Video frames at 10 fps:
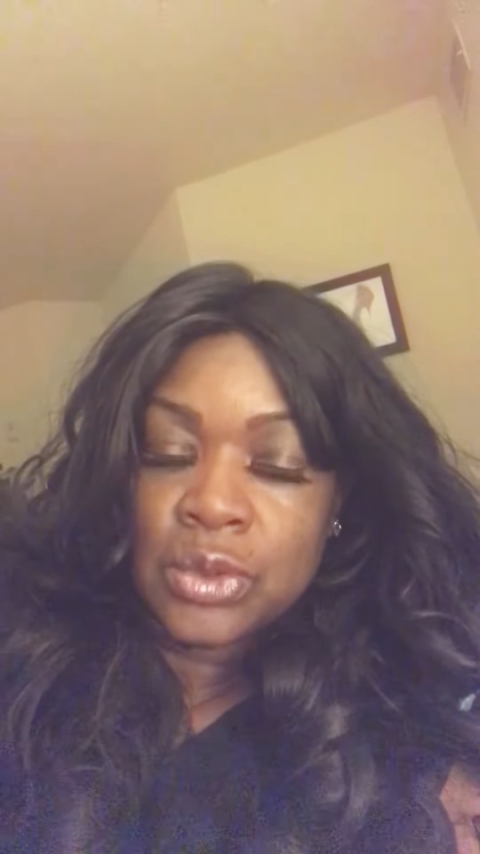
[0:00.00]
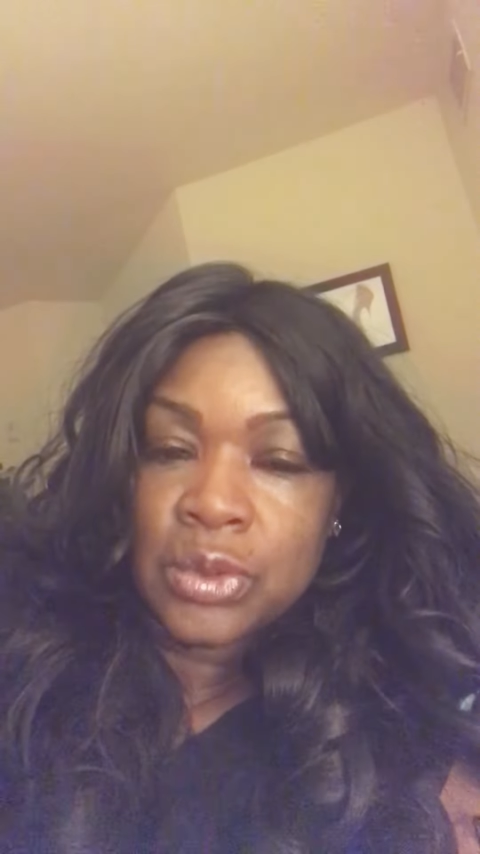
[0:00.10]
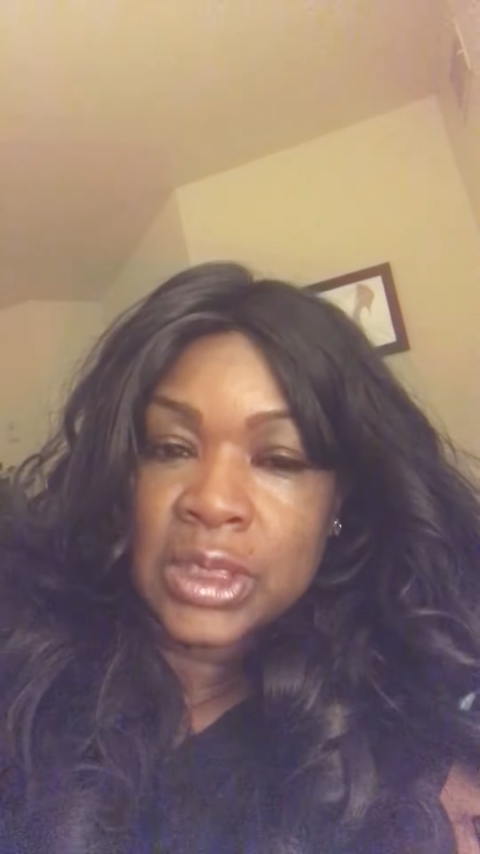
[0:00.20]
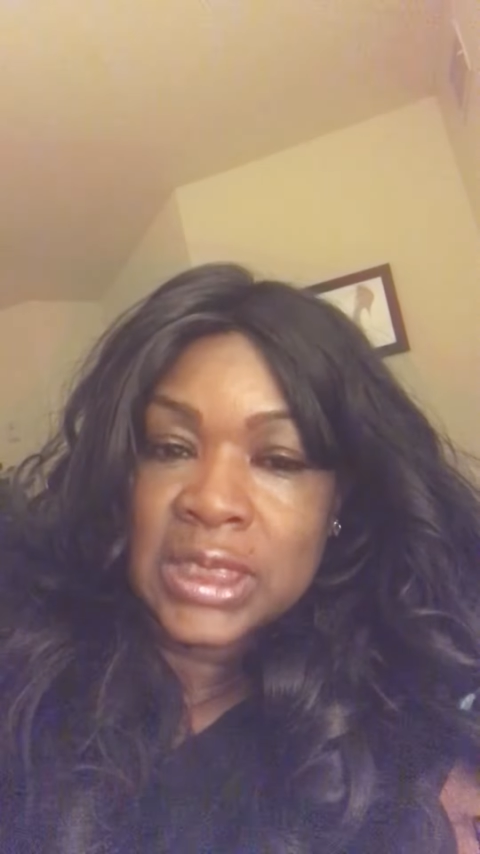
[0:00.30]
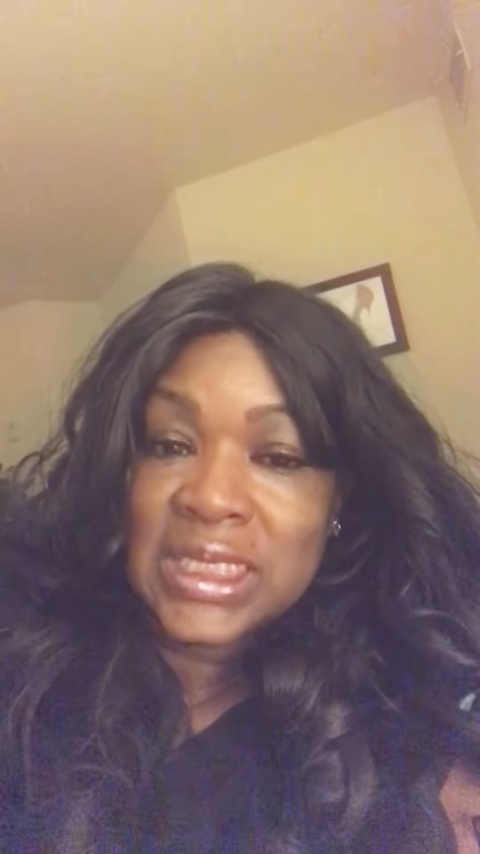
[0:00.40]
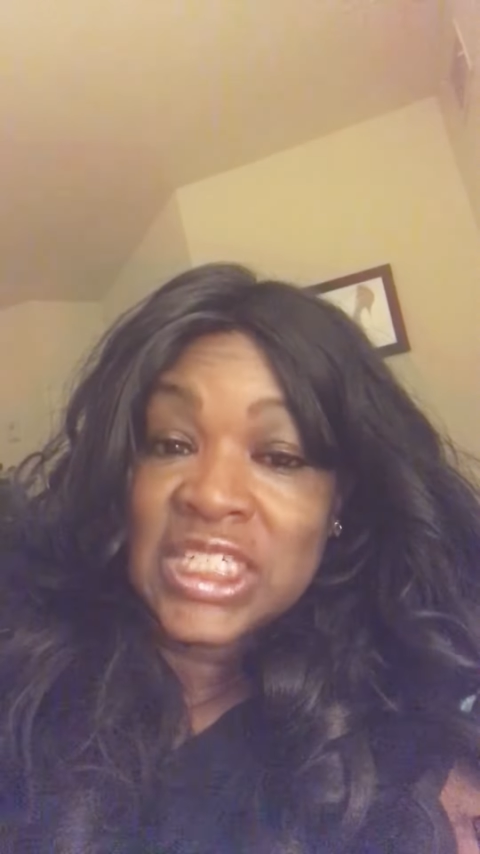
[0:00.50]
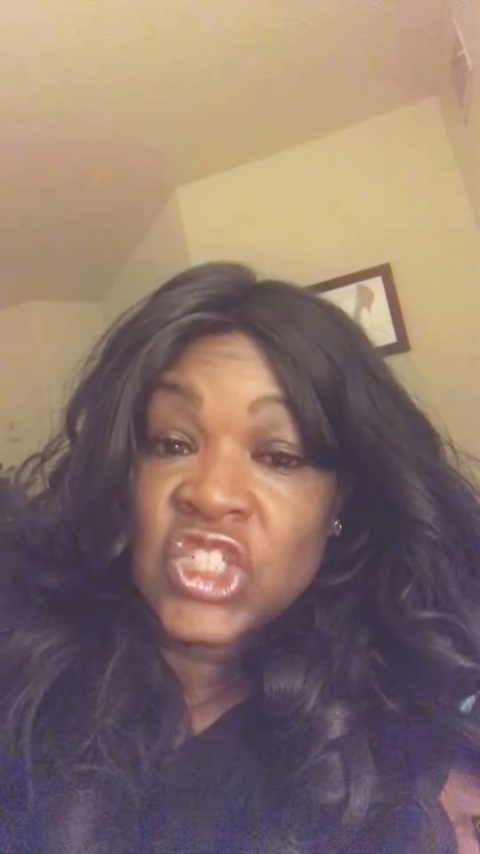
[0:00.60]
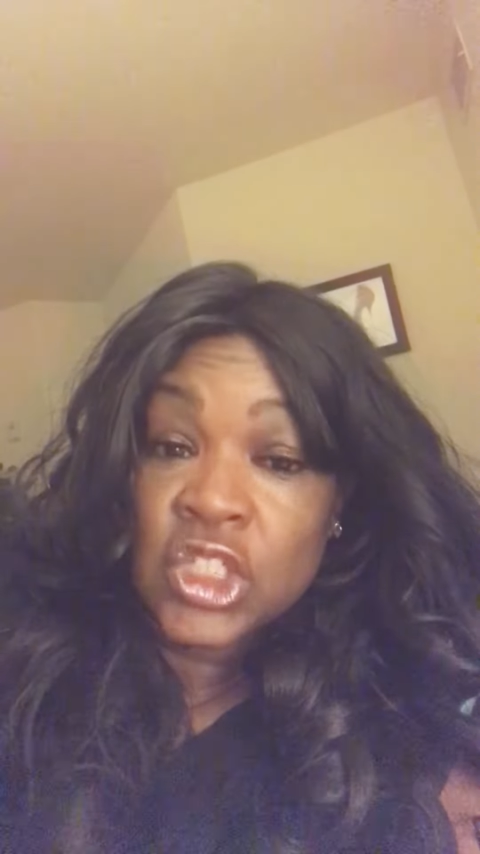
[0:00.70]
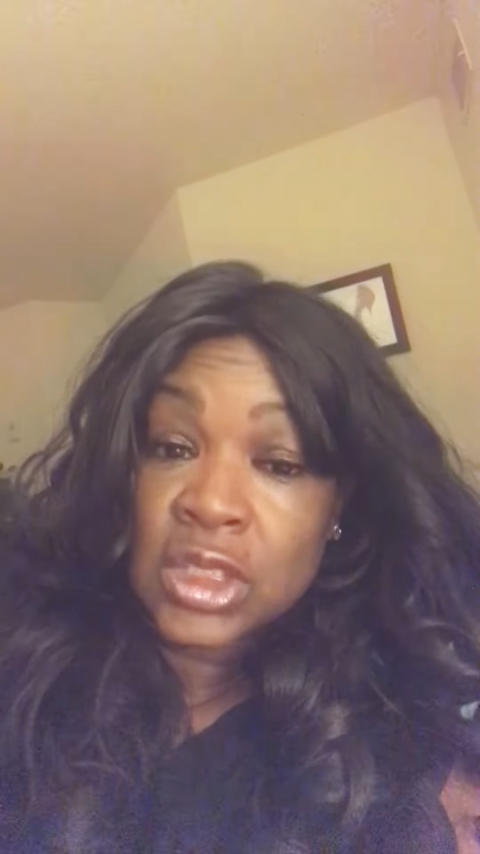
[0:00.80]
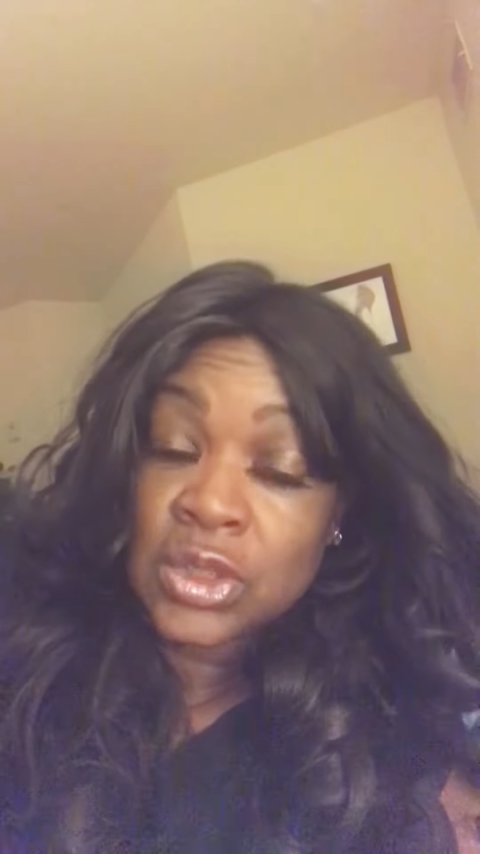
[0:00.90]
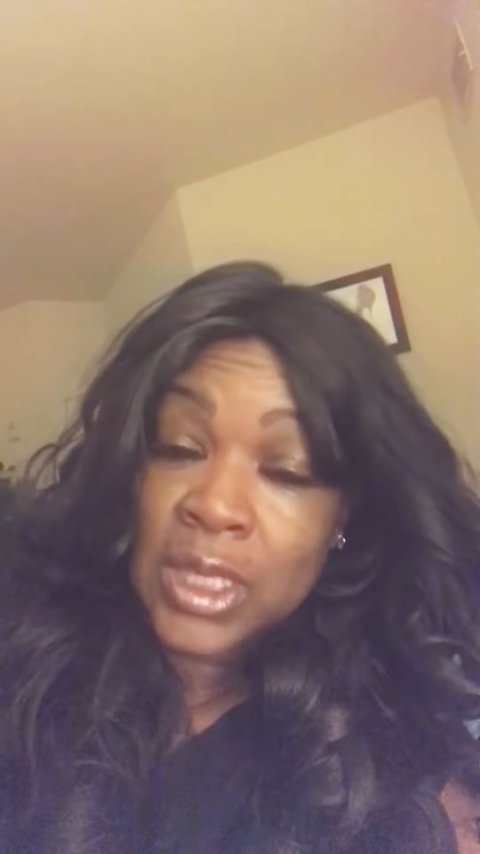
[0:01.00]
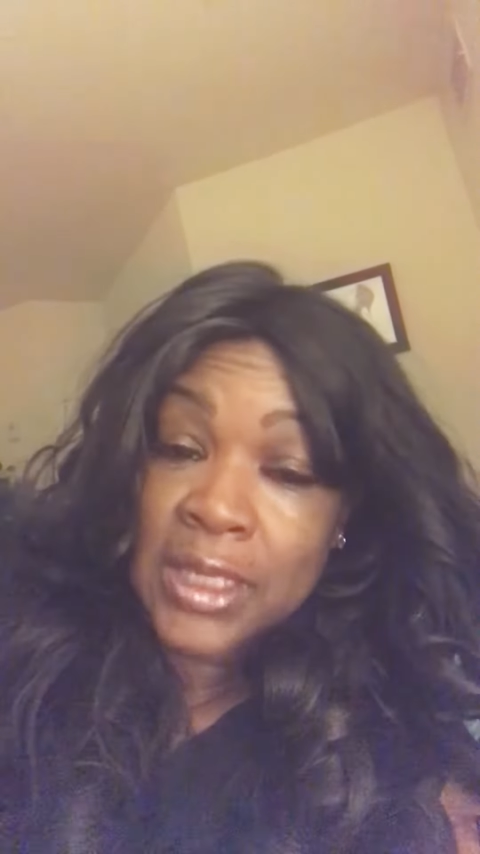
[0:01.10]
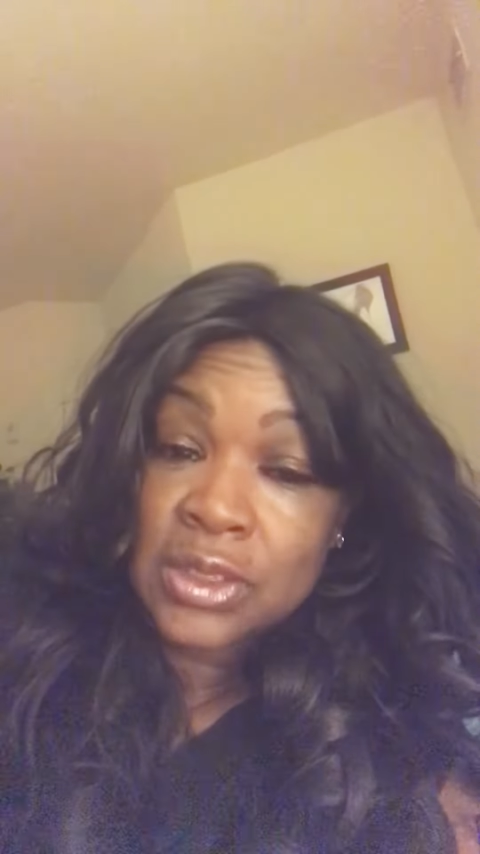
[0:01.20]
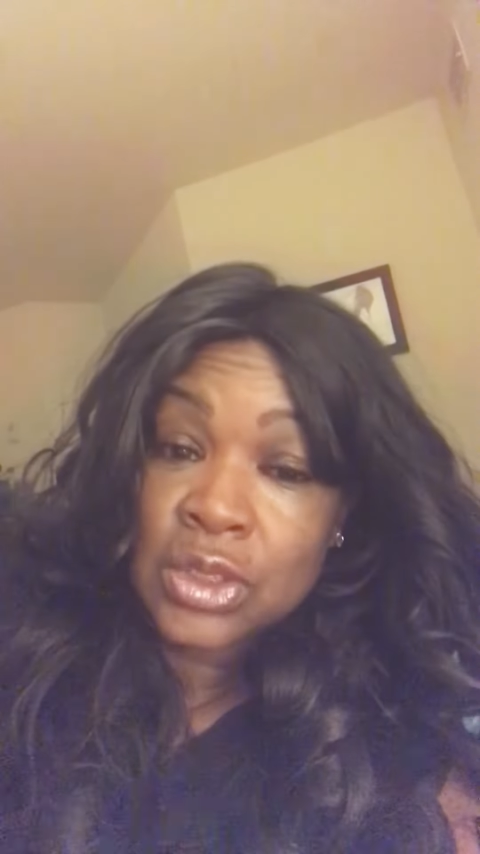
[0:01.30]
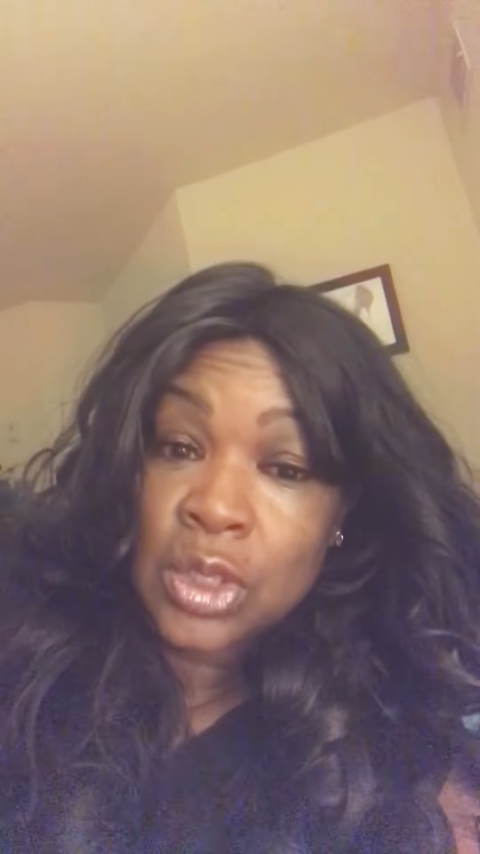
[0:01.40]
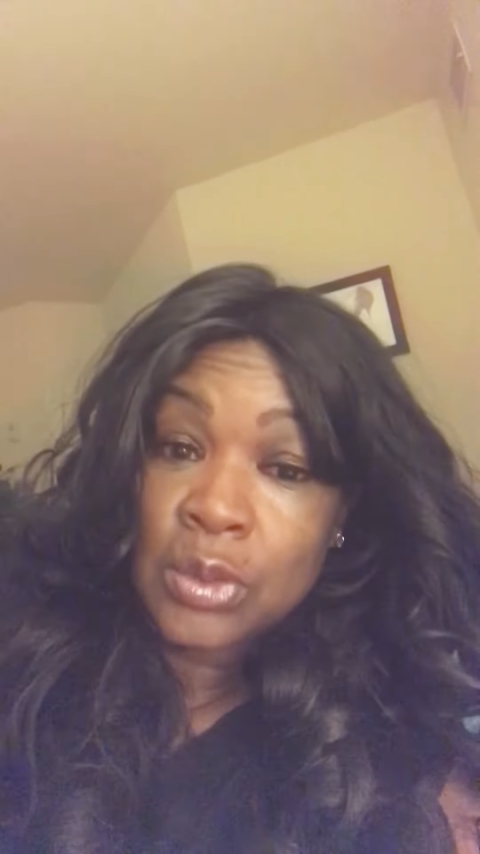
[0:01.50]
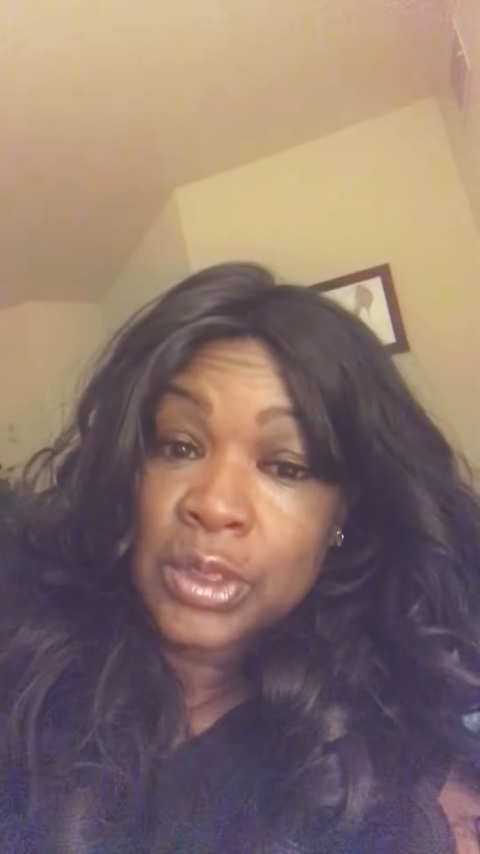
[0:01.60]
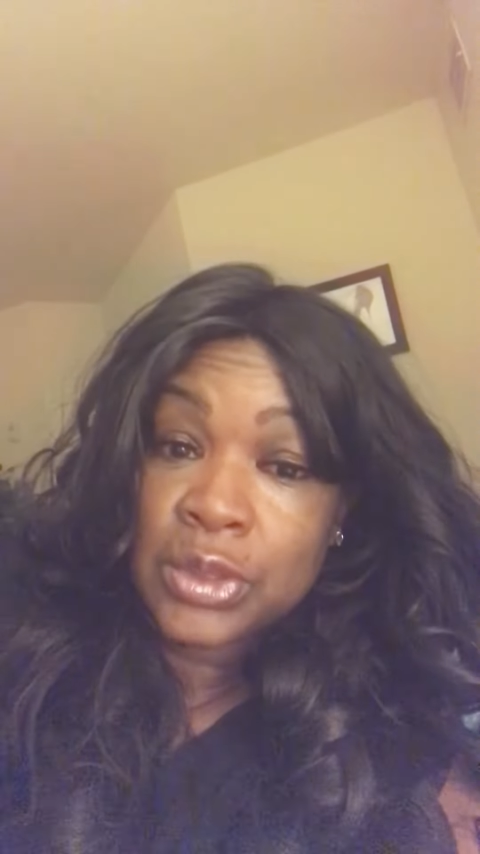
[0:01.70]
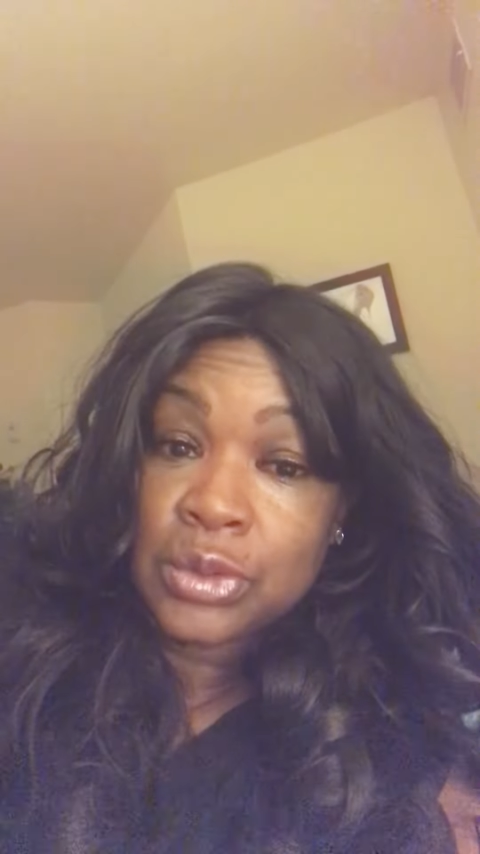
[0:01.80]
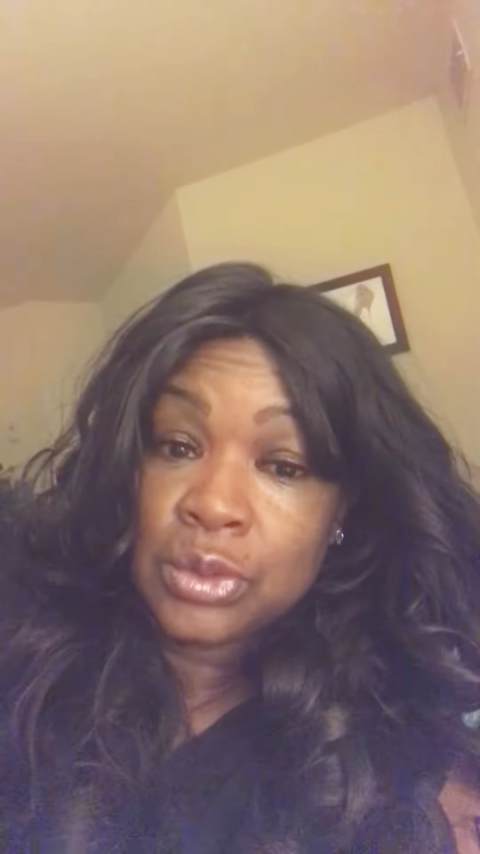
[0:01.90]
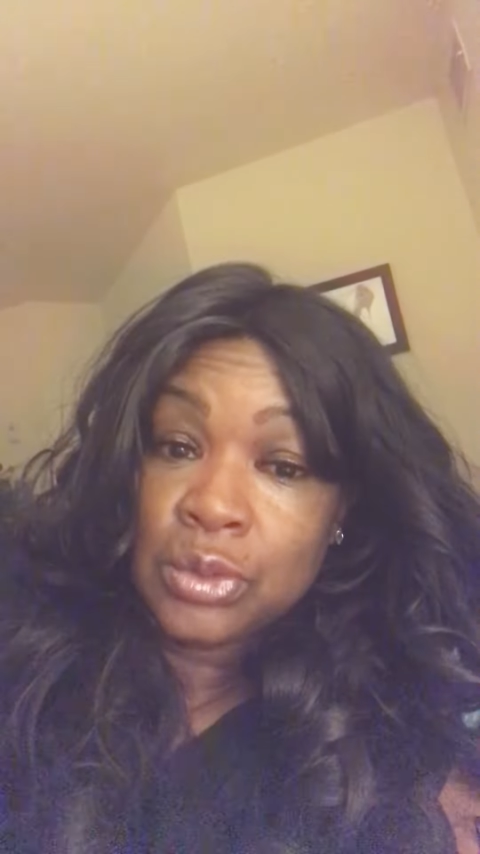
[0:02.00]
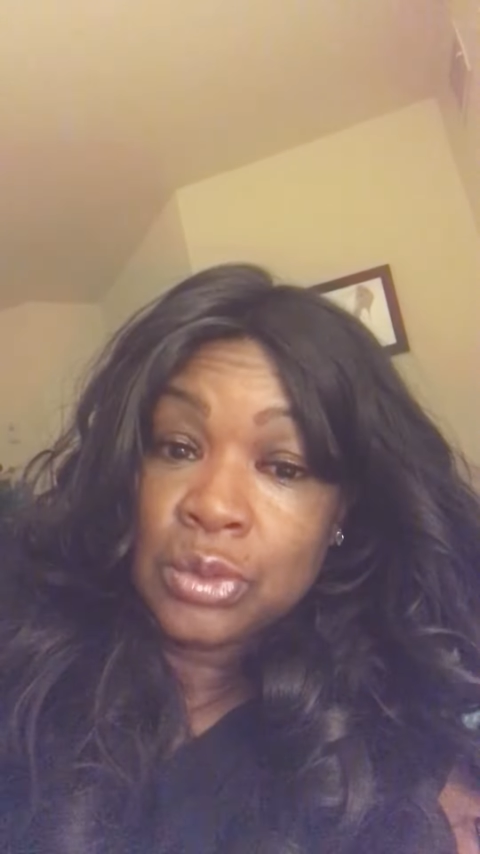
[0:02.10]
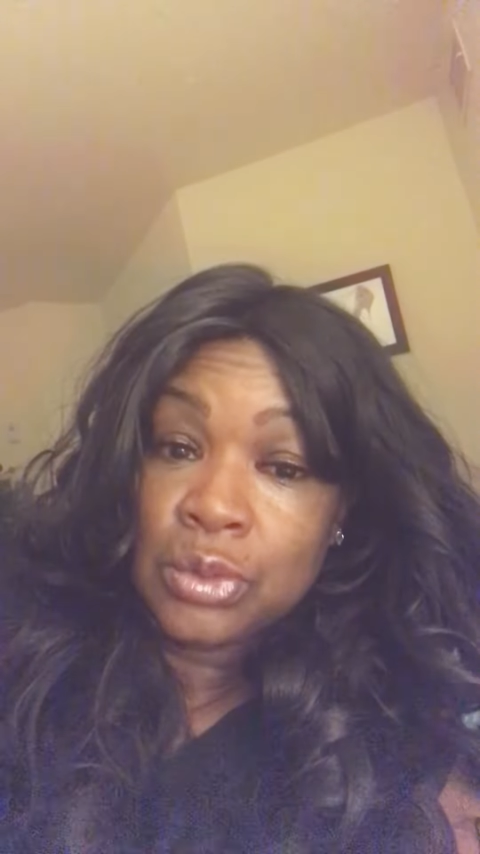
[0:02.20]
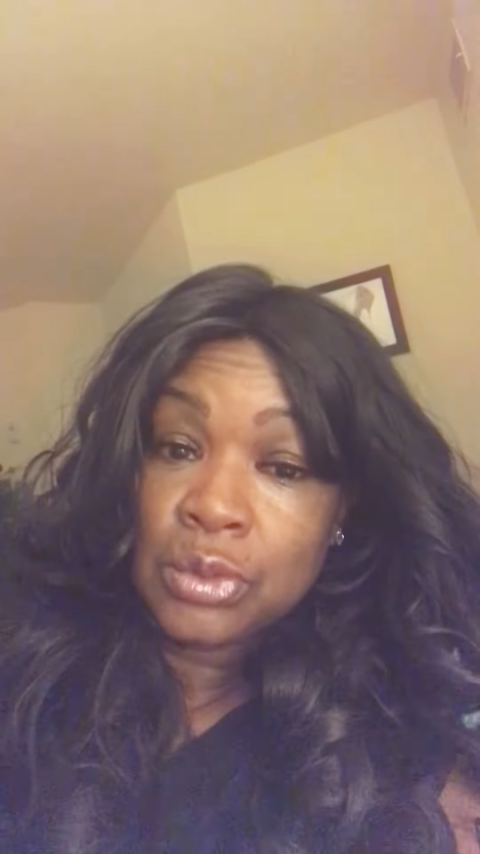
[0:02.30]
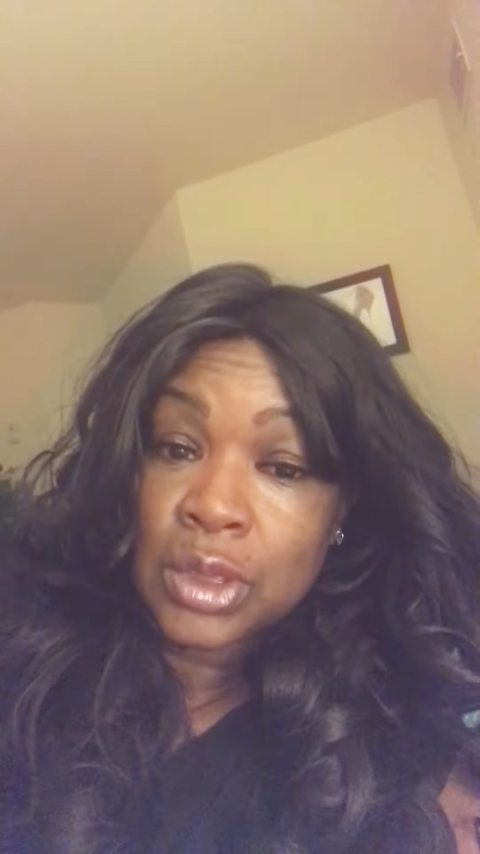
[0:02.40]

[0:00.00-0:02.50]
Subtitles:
during the teaching to actually go into